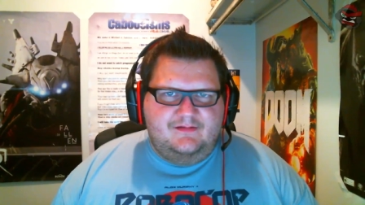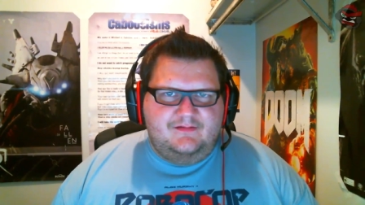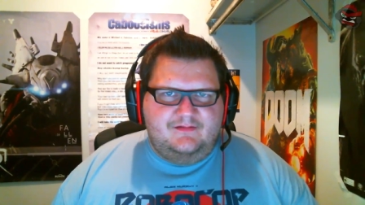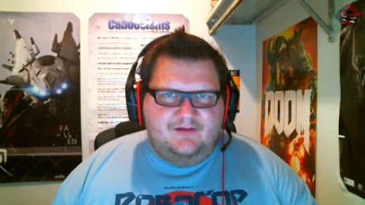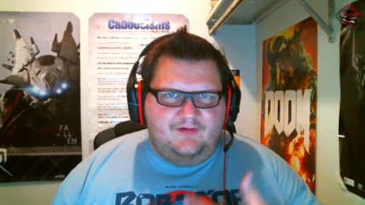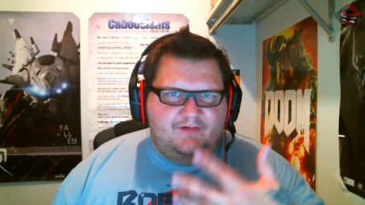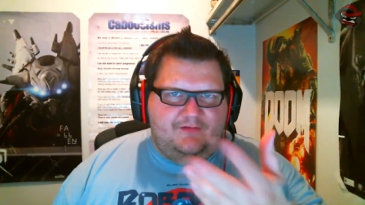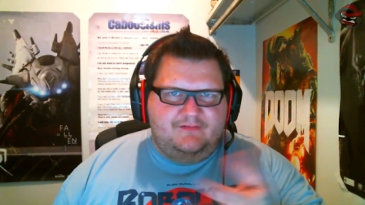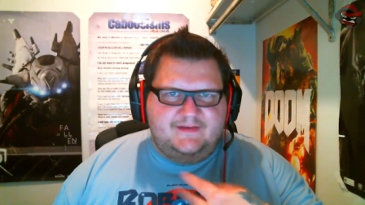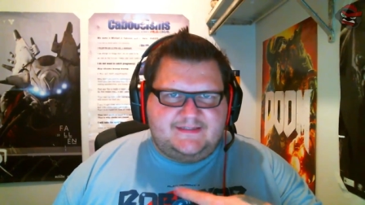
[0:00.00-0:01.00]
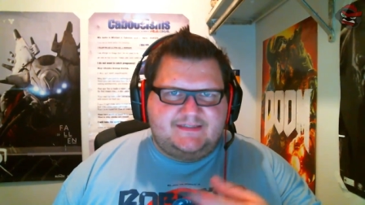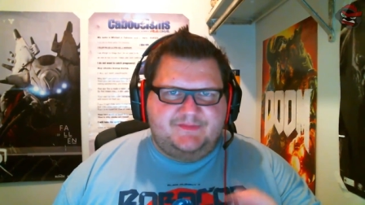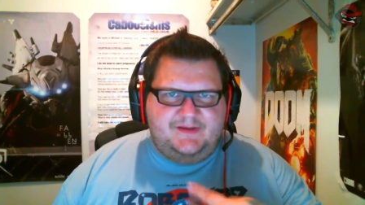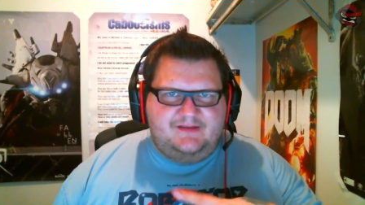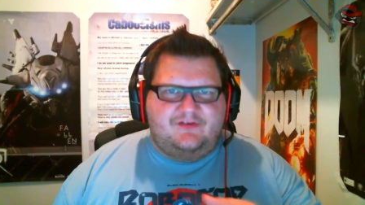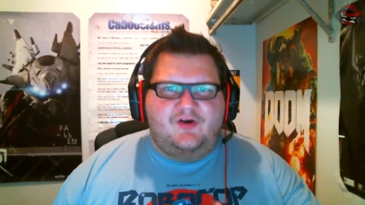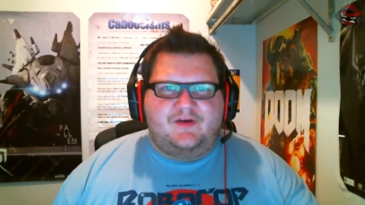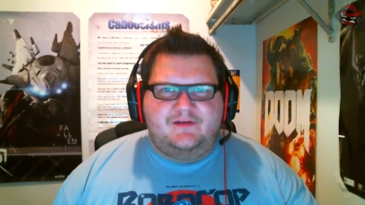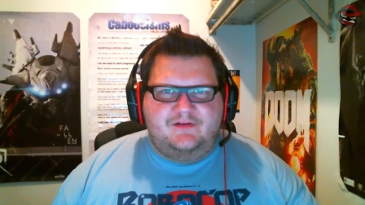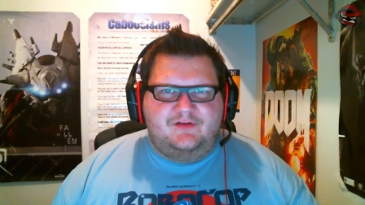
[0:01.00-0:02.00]
You know, this is me
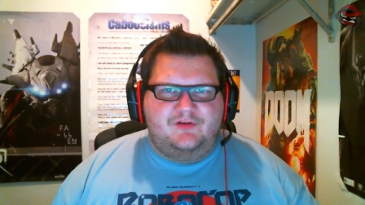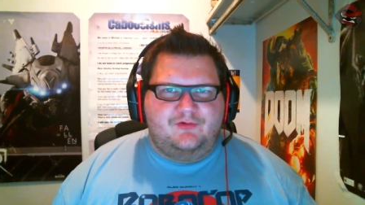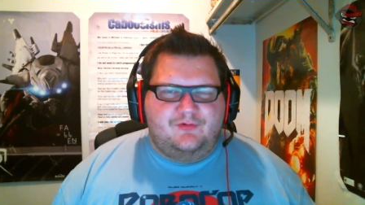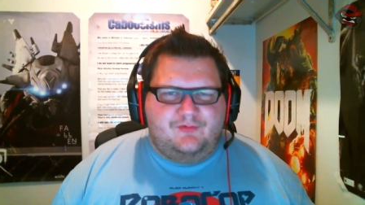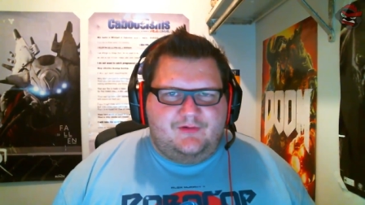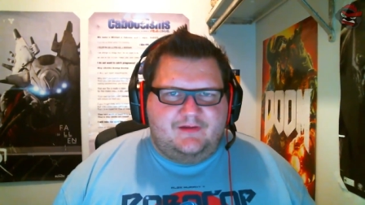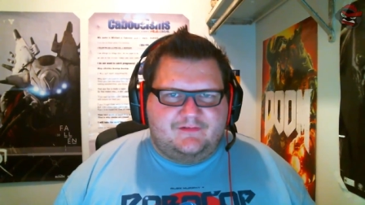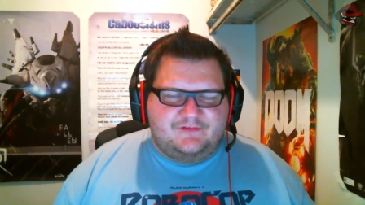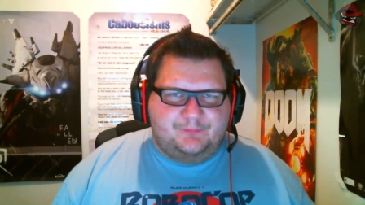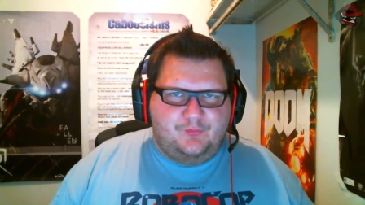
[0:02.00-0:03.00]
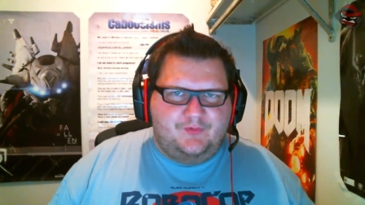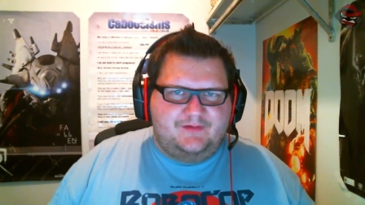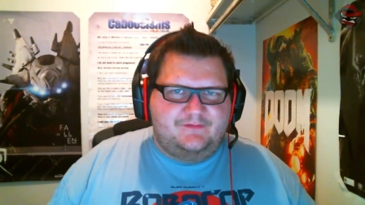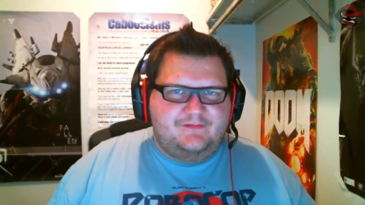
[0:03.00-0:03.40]
talking to you at this point.